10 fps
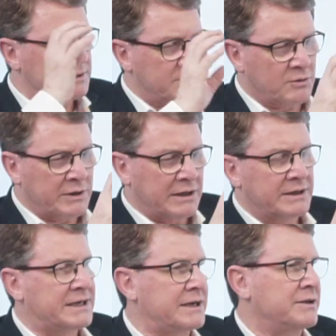quickly
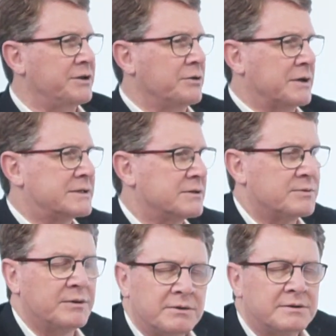take the US, because
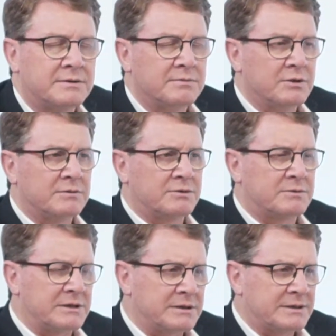we'll
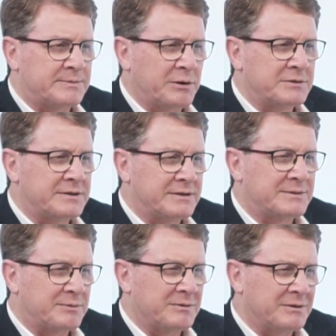dispose of
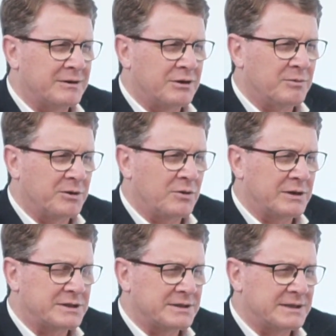this with a couple of
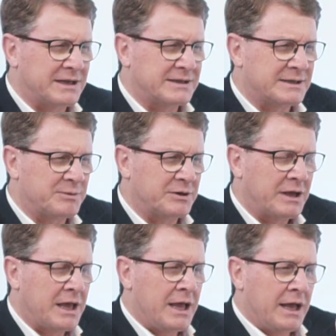questions and answers. But
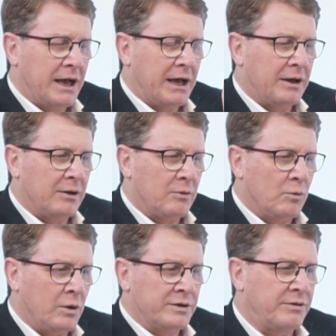
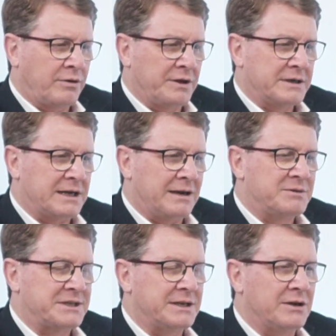one of the things that
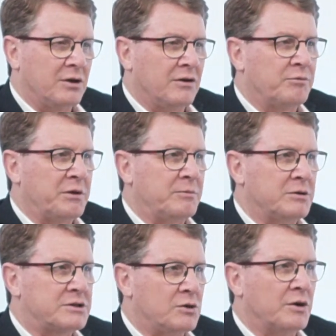I'm seeing a lot of
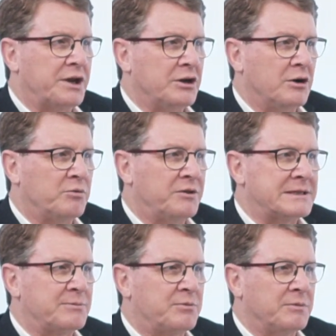people talking up,
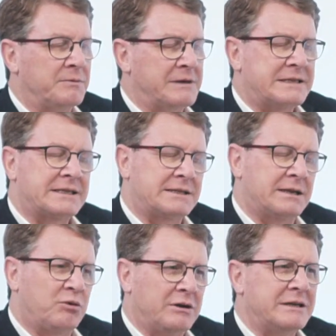
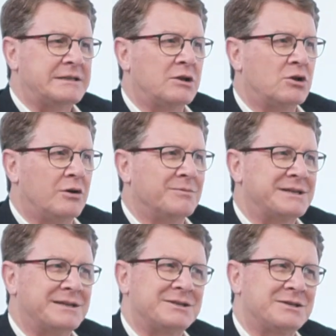they're political
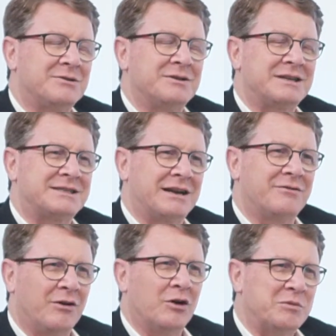commentators who don't necessarily
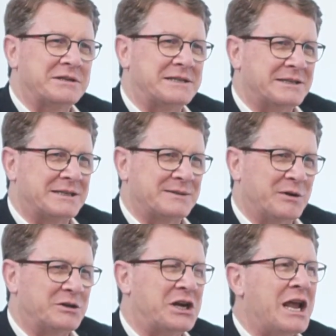follow business as
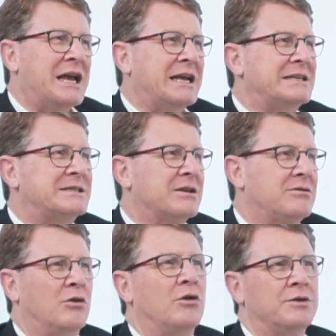much, is the
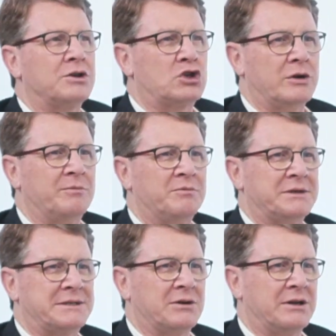thought that Trump
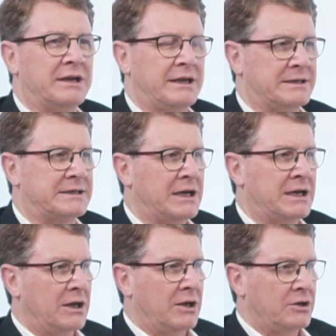is going to hit
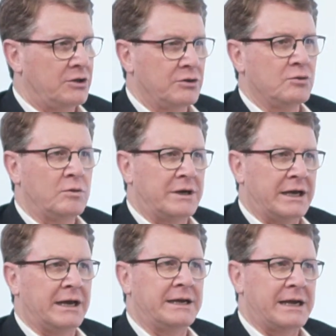
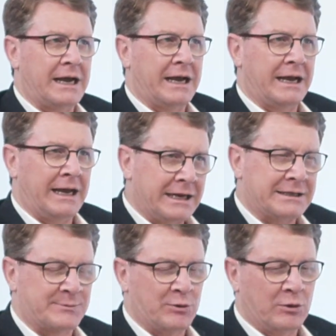UK
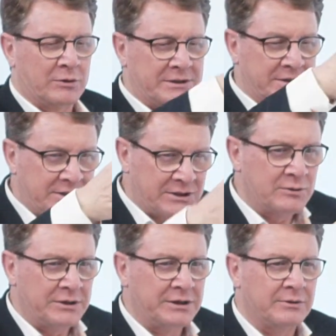exports
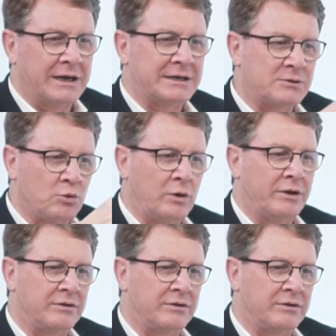to the US with